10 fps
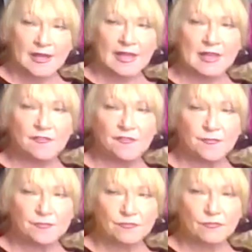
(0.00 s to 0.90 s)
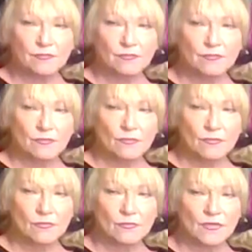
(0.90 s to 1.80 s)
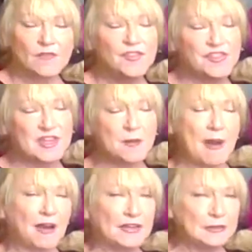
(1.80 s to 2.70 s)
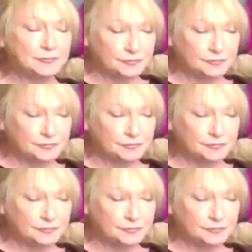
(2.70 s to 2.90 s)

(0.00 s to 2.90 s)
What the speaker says: If you think about it